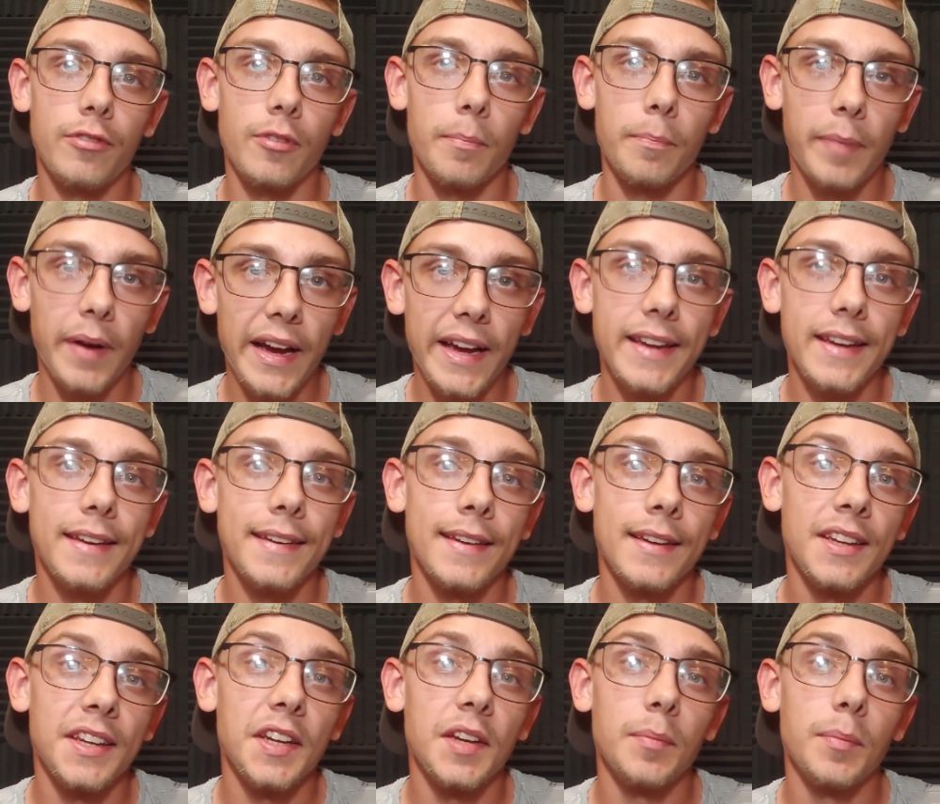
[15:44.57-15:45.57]
from bike,
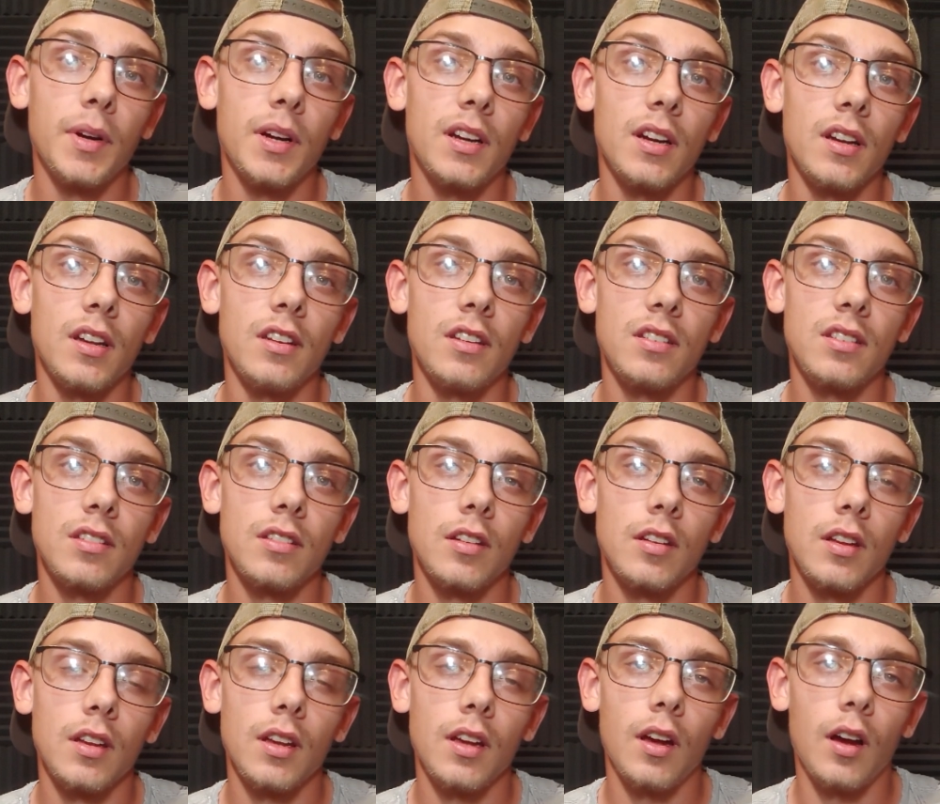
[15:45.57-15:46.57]
because
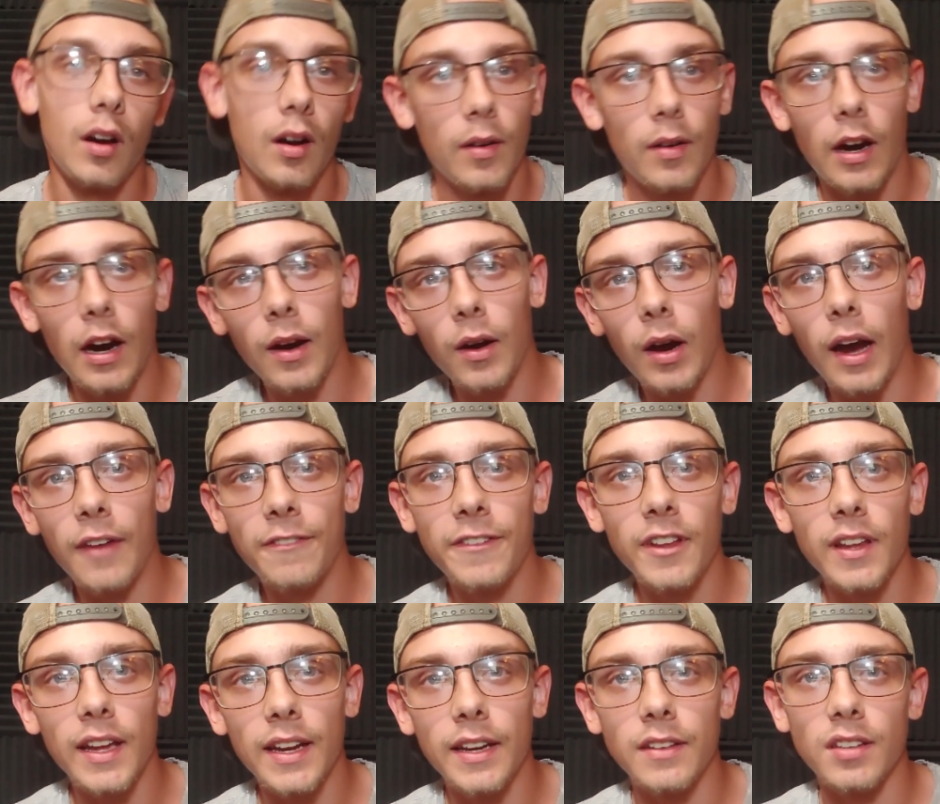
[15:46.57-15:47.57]
I
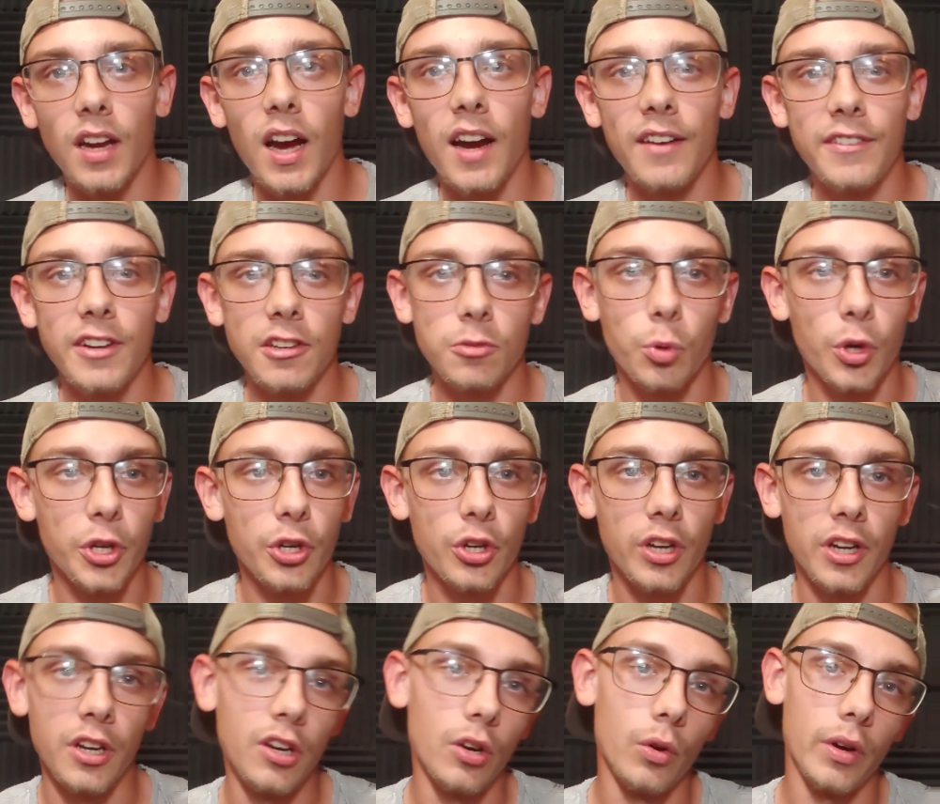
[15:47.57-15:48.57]
feel like it's obvious what you
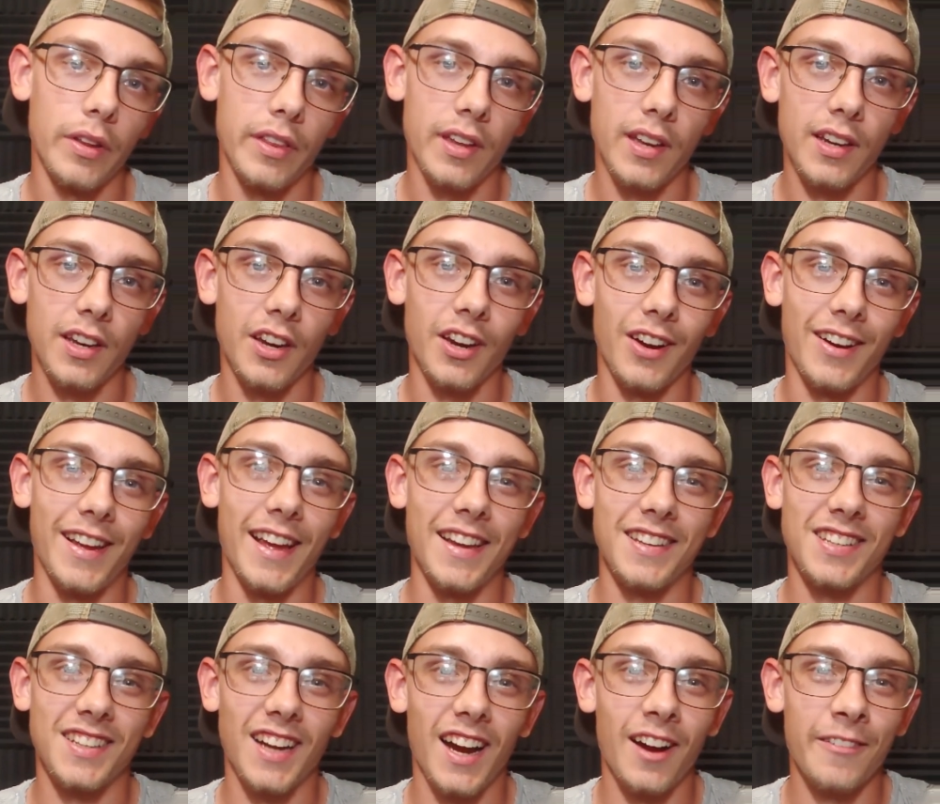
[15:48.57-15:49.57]
can do with it. You know,
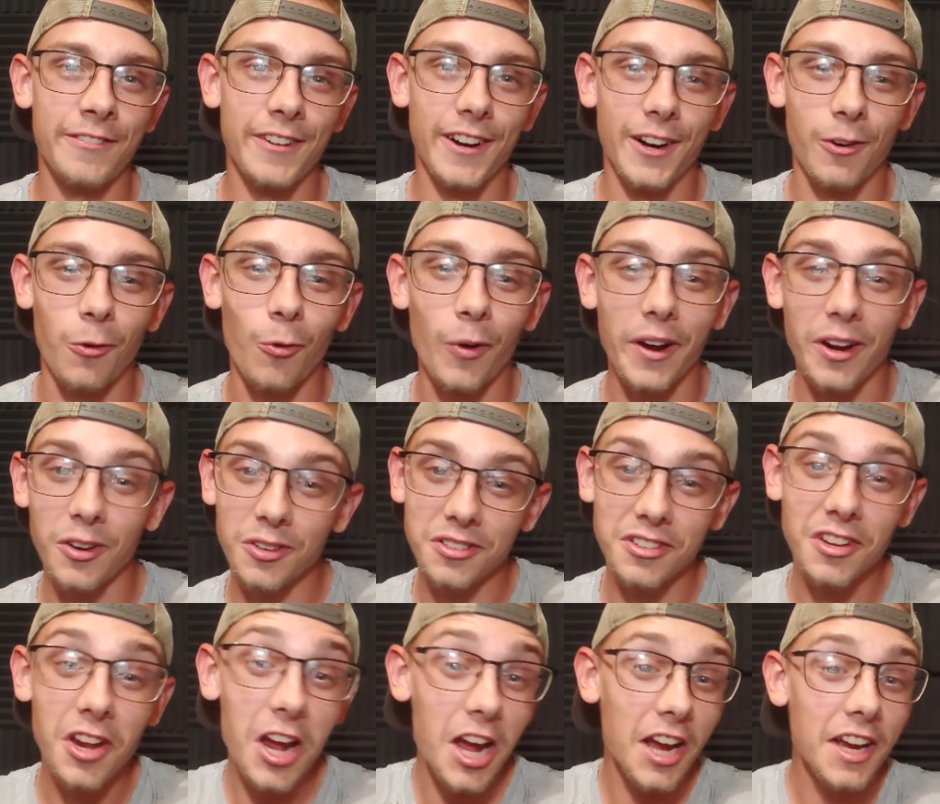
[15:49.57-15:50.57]
it's got fucking wheels.